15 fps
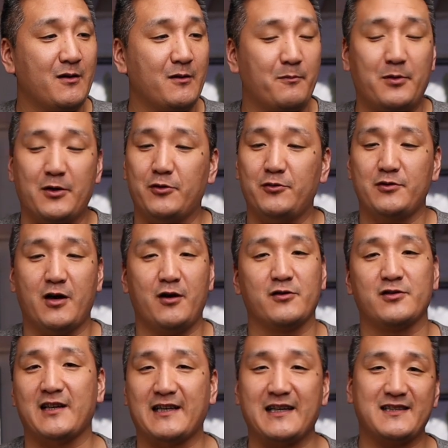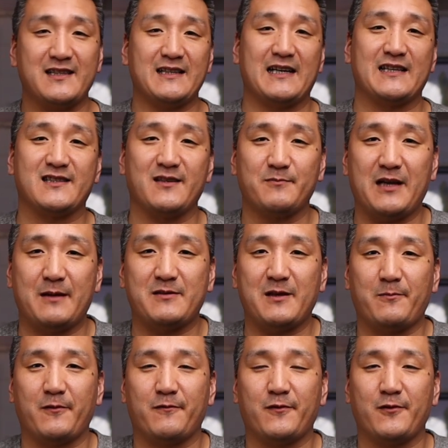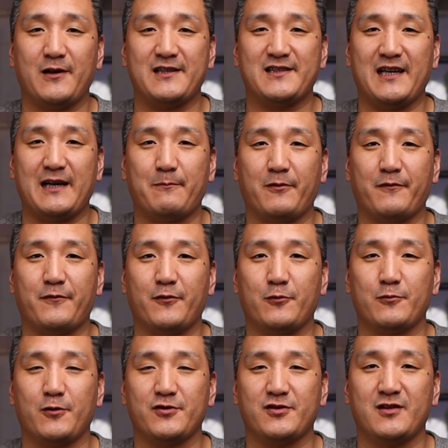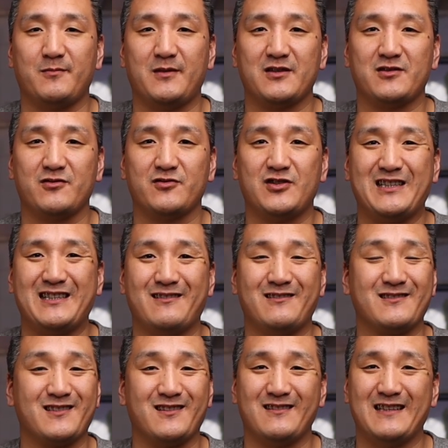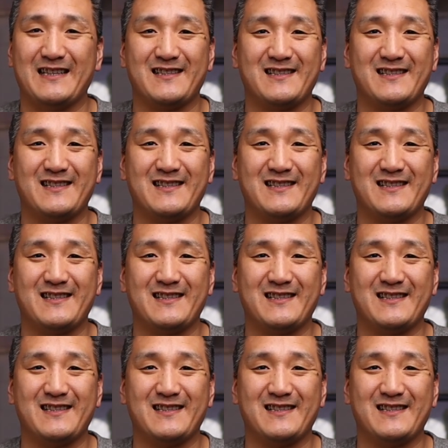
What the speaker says: But who knows? Like I said, sometimes I prefer Rosso di Montalcino, so let's